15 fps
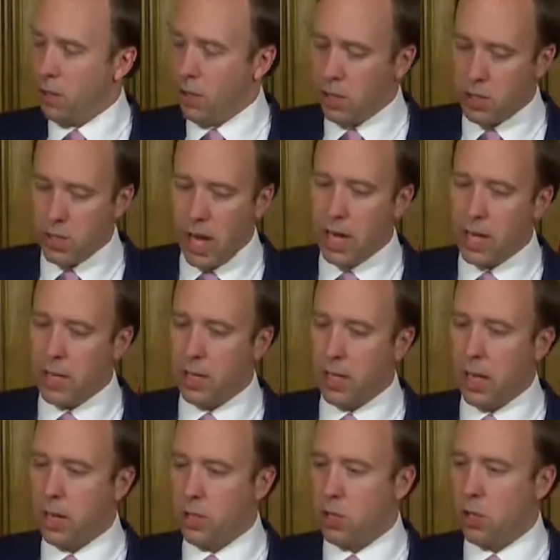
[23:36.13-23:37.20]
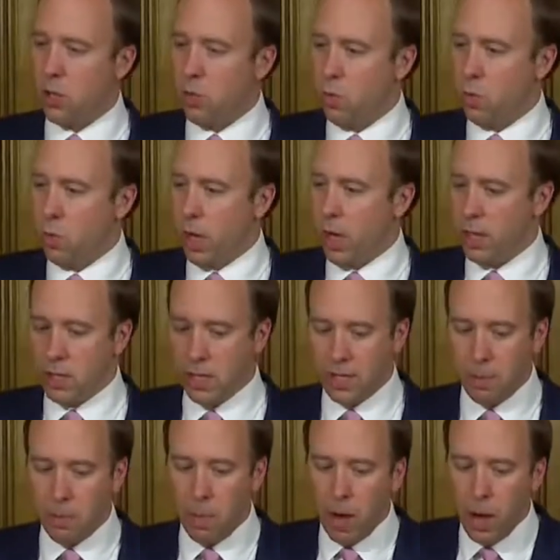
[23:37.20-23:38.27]
exactly as
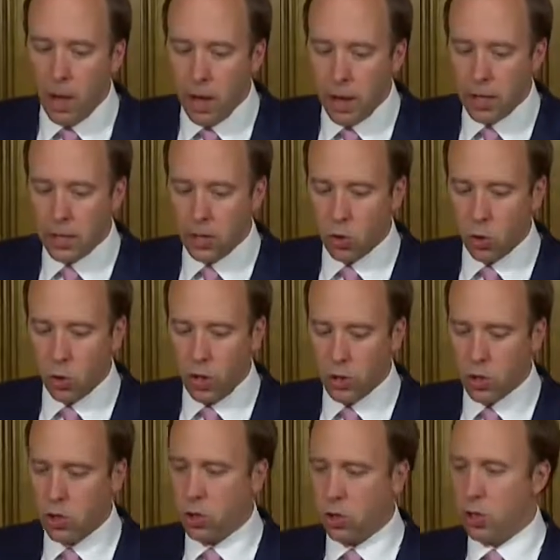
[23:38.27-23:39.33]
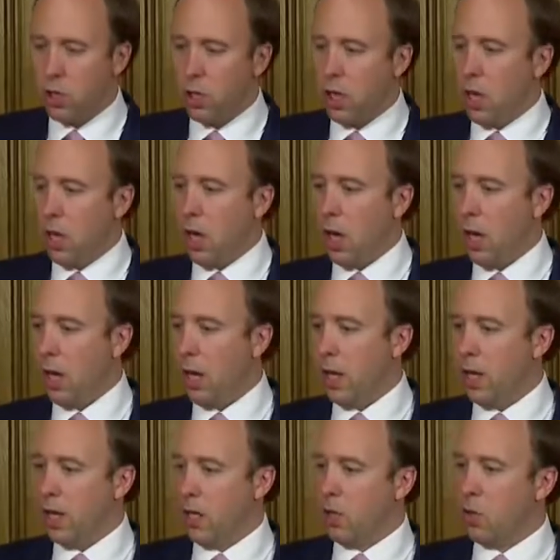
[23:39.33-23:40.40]
is implied in your question,
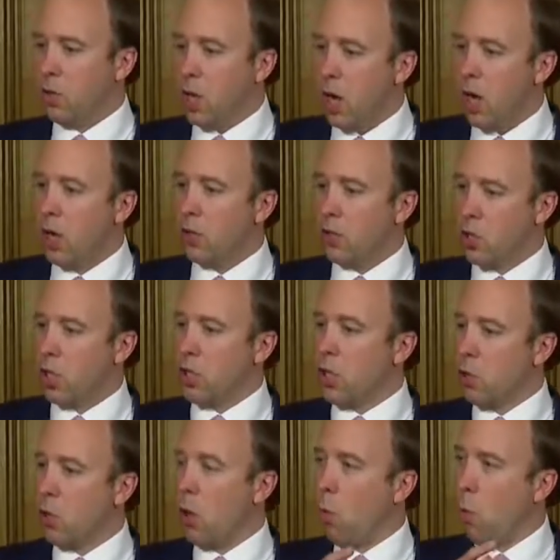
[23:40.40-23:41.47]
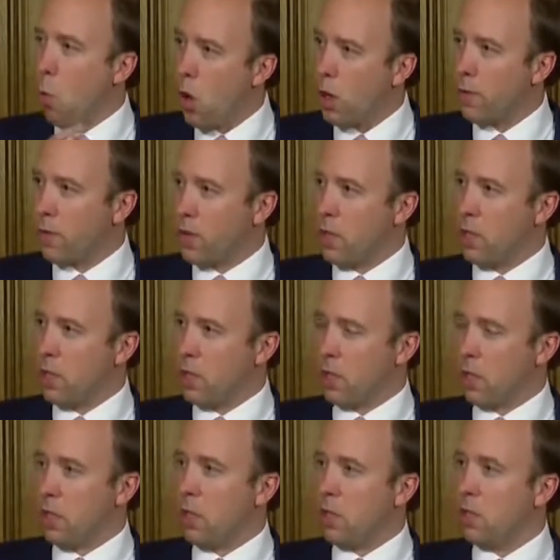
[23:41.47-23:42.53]
you can't just look at one of these
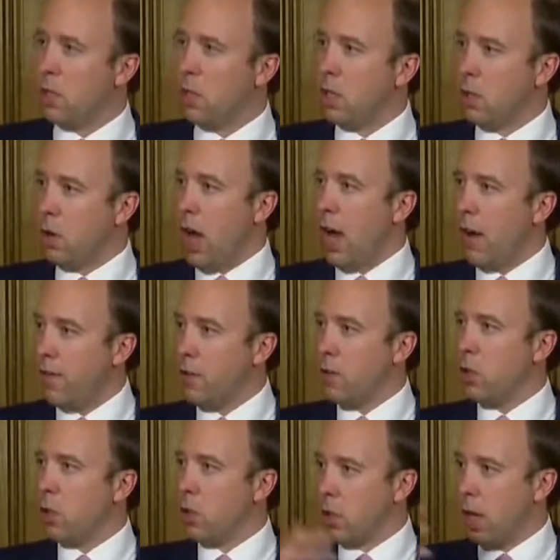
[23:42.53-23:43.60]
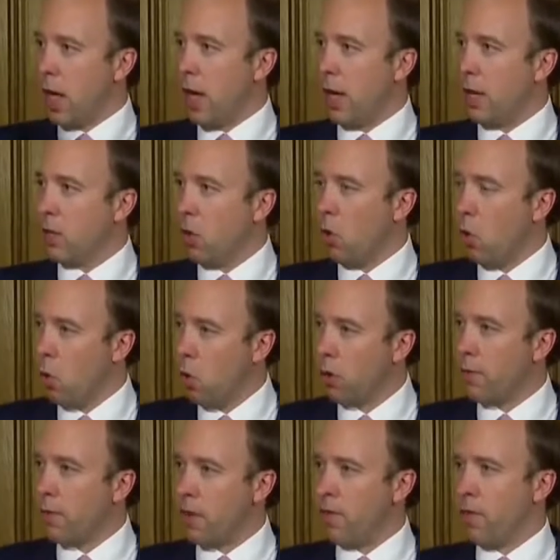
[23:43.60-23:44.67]
studies. You have to look at
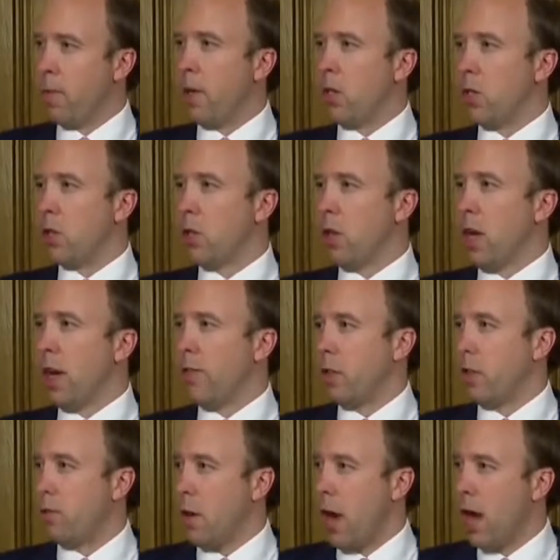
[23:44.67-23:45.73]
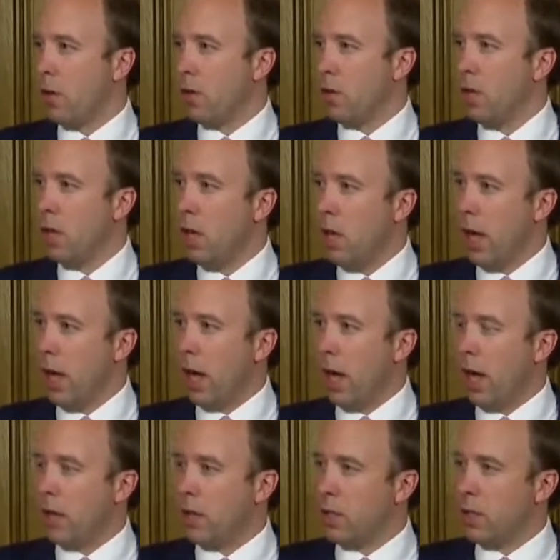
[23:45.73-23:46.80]
all of the information that you have in the round.
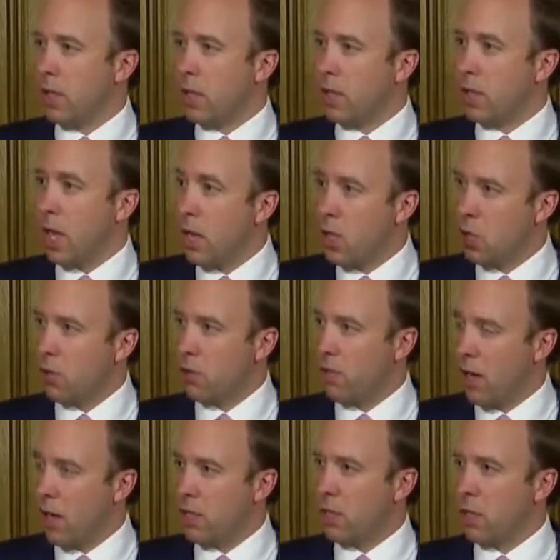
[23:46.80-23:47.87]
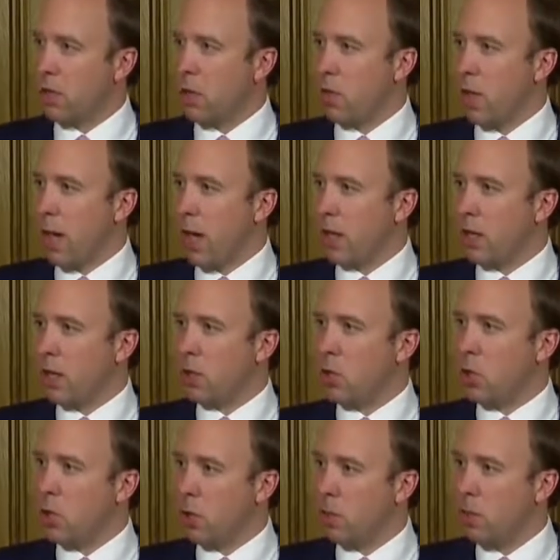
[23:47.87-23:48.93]
And SAGE advises on that, and
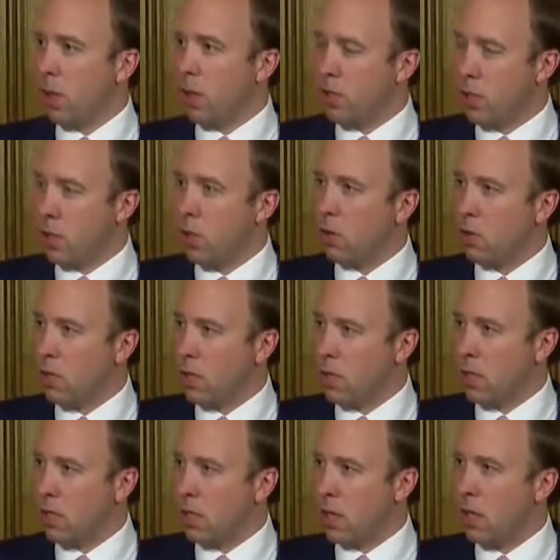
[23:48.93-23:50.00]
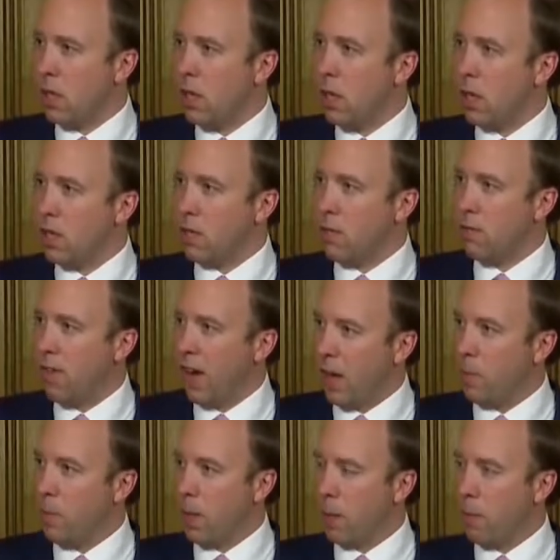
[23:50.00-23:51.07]
the Joint Biosecurity Centre is in
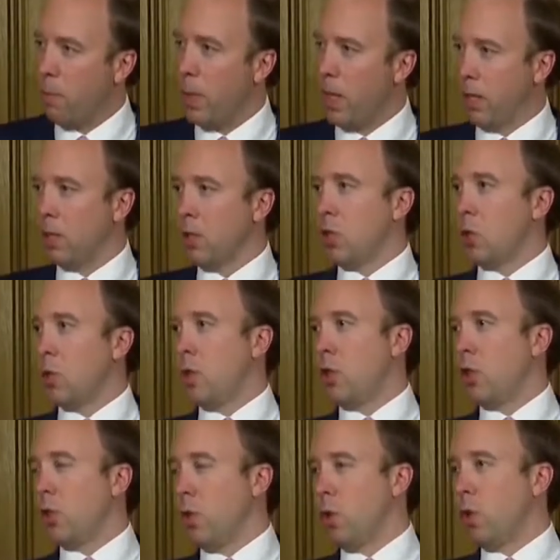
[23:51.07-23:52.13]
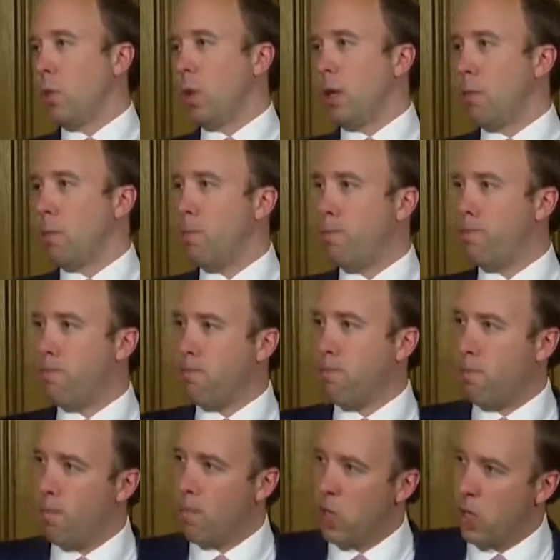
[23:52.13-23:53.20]
fact being built to ensure that we can
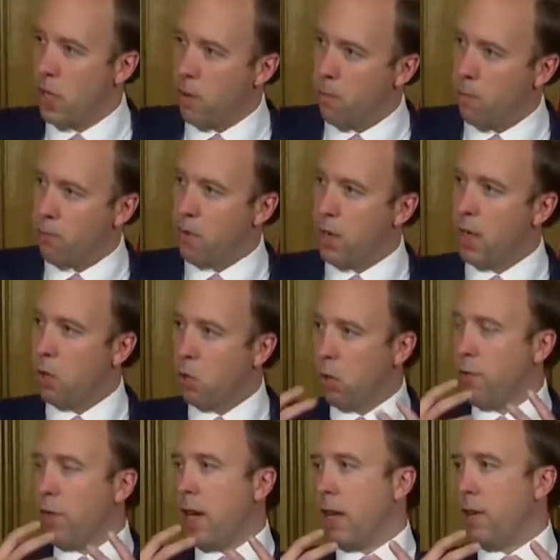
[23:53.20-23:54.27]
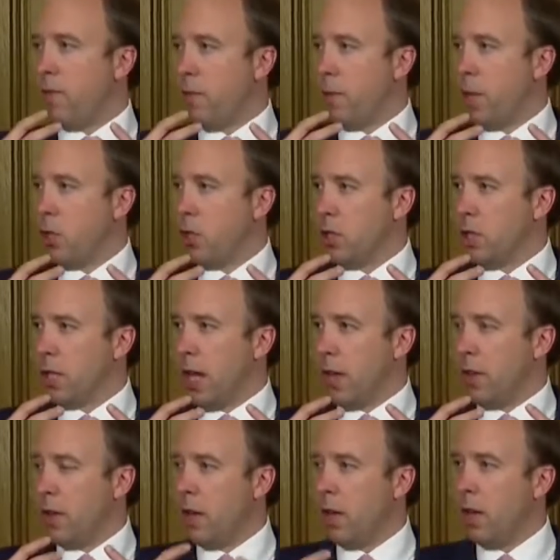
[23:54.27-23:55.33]
bring all of that information
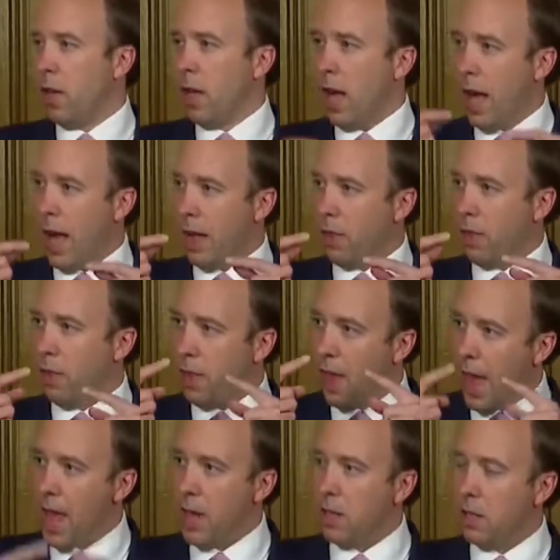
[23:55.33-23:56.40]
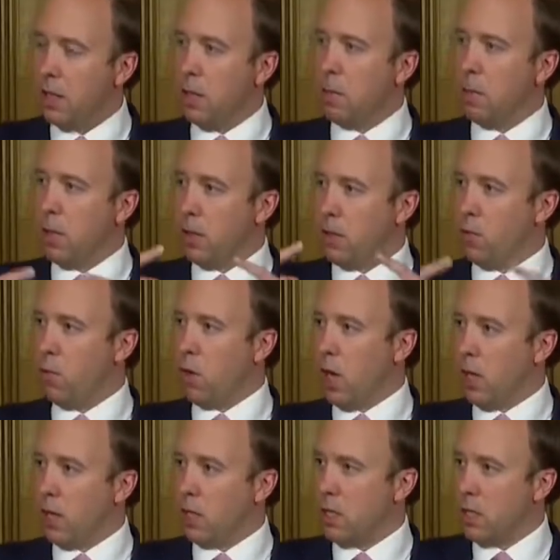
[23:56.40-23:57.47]
together and then be
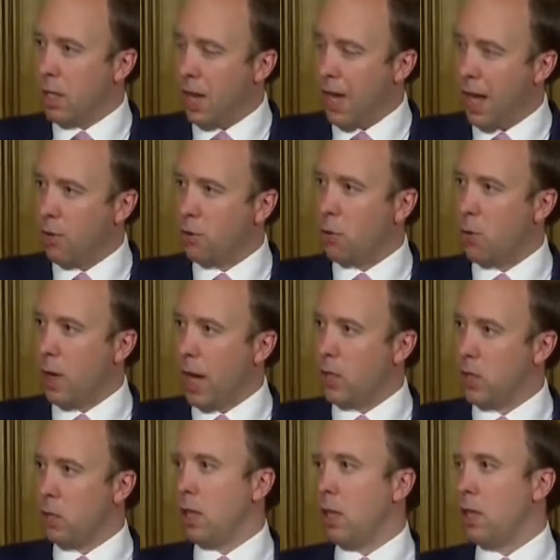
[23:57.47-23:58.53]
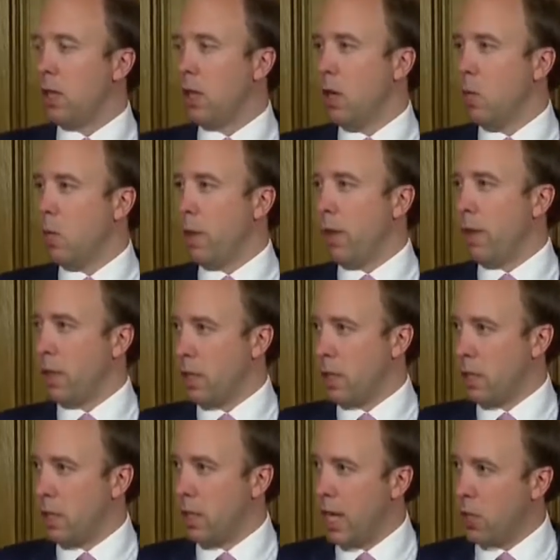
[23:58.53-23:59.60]
advised how to act on it, whether that's
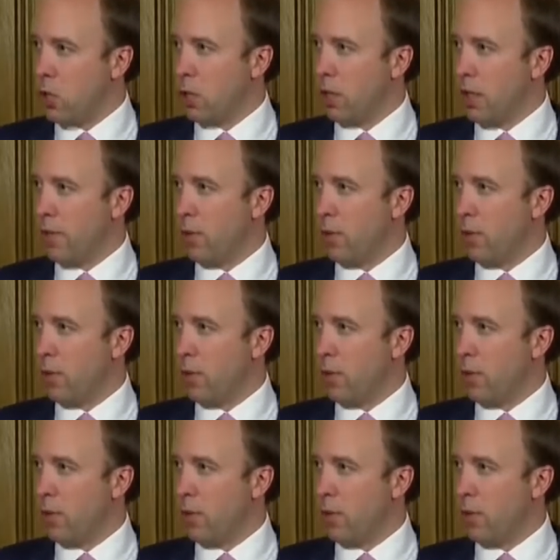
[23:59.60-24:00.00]
at a national